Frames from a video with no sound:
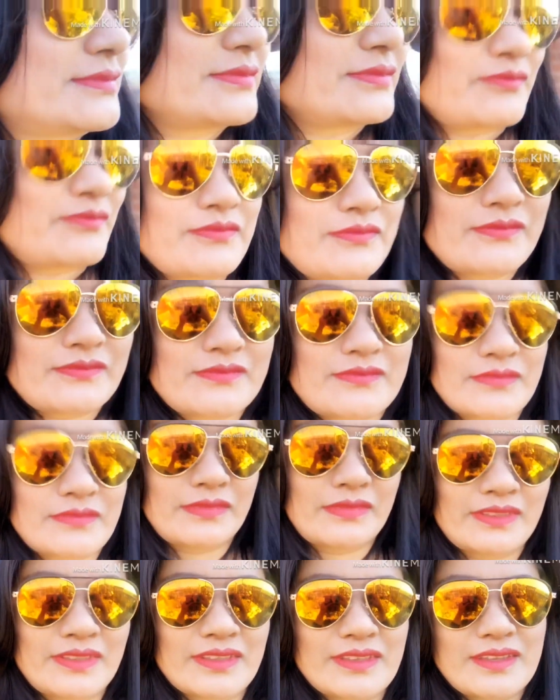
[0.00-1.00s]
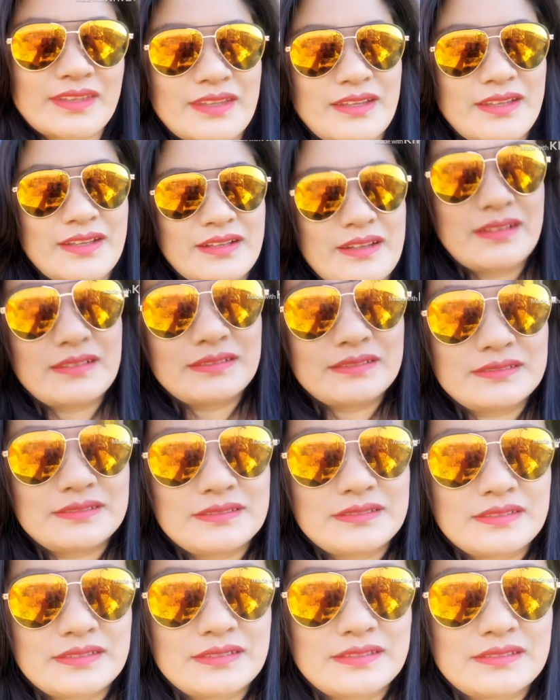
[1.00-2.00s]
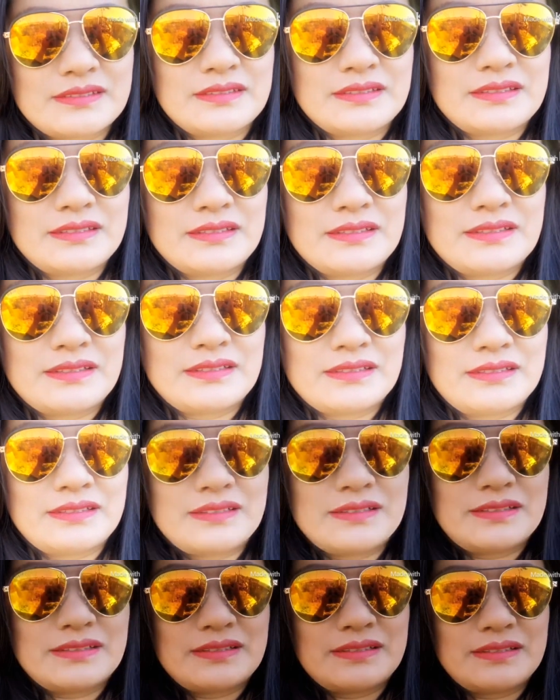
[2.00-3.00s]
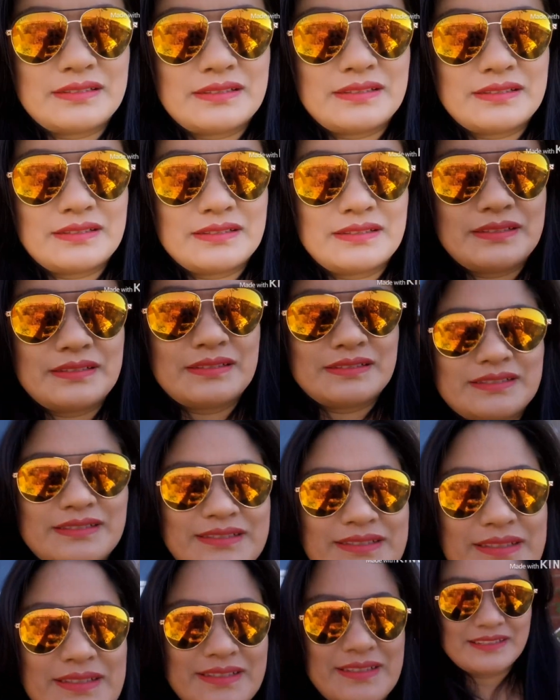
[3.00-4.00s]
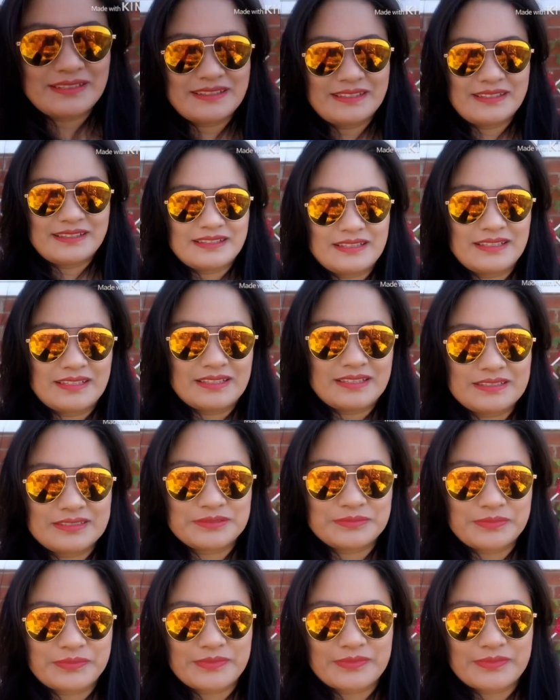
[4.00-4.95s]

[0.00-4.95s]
my energy from the late night